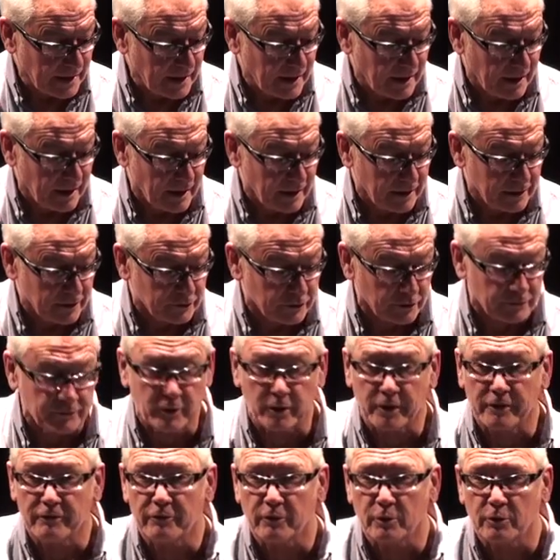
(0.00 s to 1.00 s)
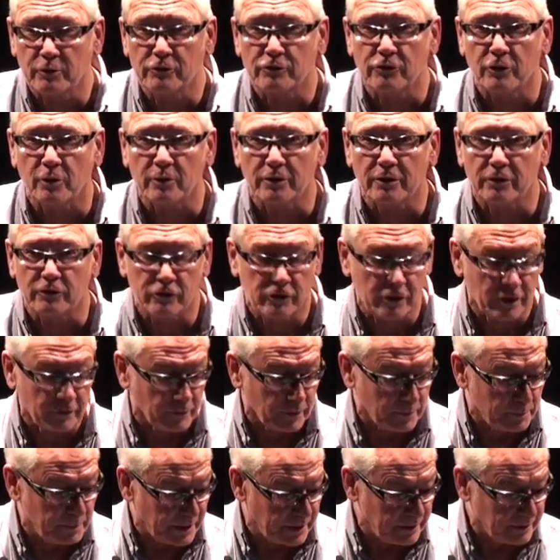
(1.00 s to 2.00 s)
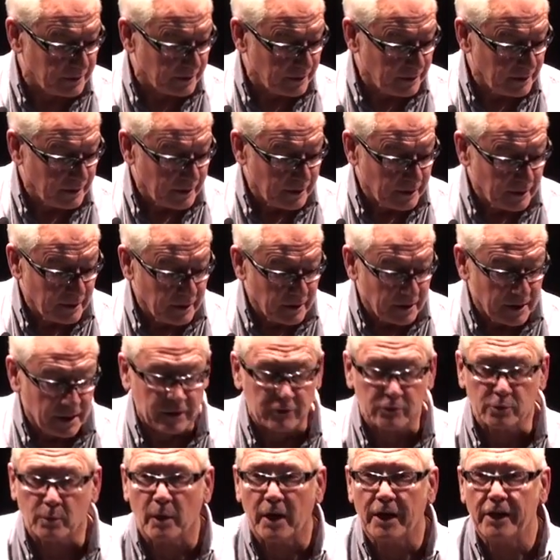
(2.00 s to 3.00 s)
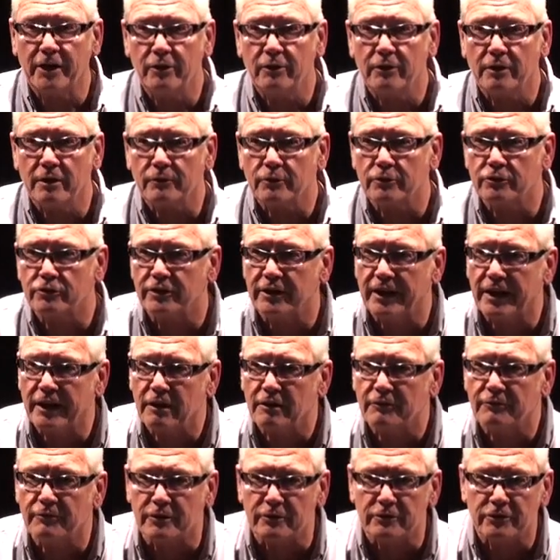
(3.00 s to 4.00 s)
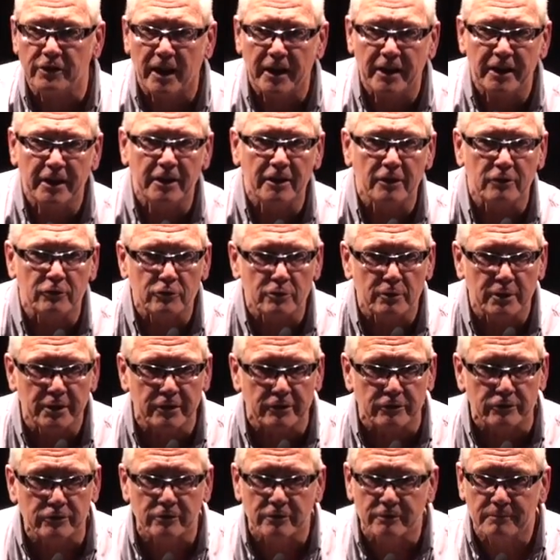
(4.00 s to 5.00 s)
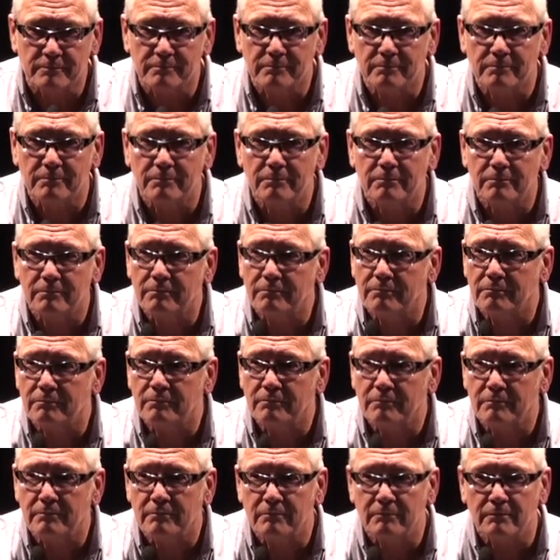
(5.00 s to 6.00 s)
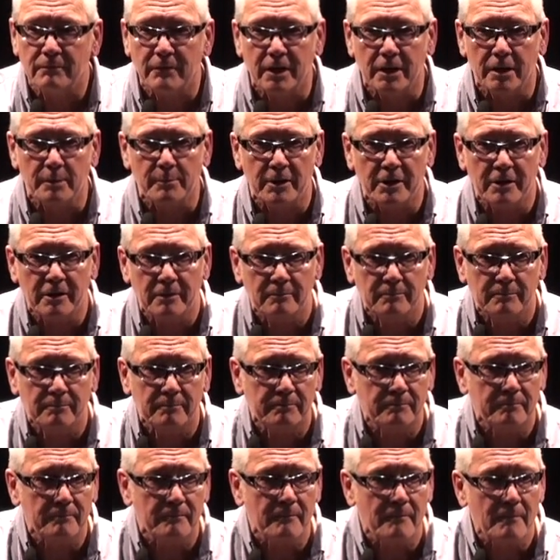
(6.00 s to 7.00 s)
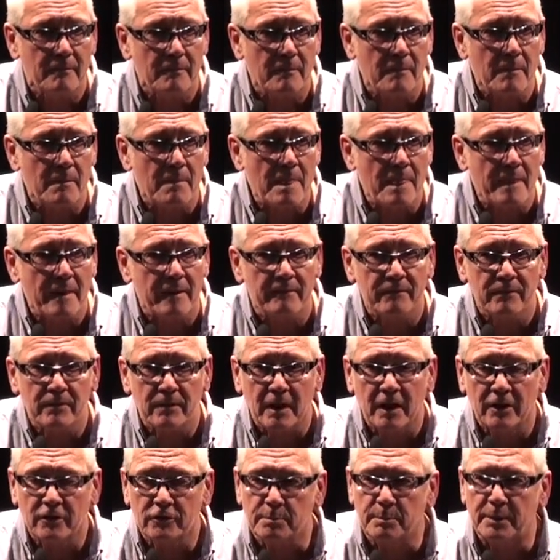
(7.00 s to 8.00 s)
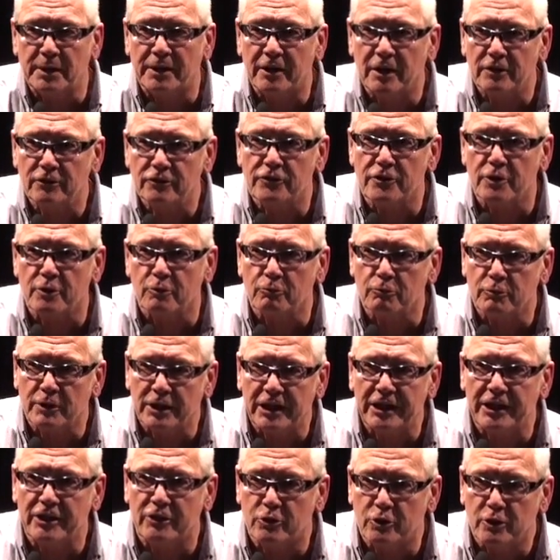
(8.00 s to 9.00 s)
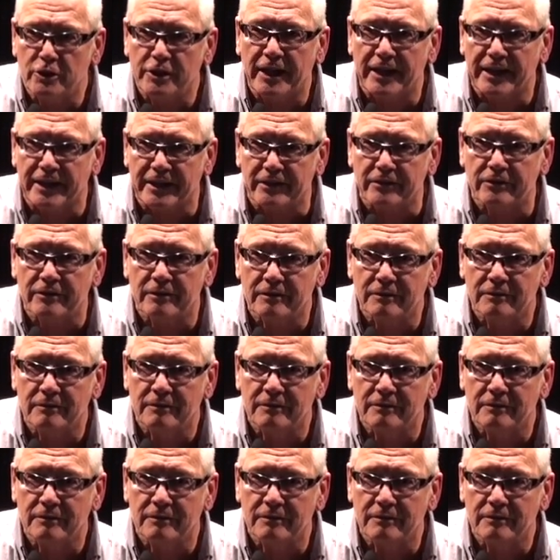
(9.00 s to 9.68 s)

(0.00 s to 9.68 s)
It's her very first joke that she can repeat. It's, why do you never see elephants hiding in trees? Anybody? It's because they're really good at it.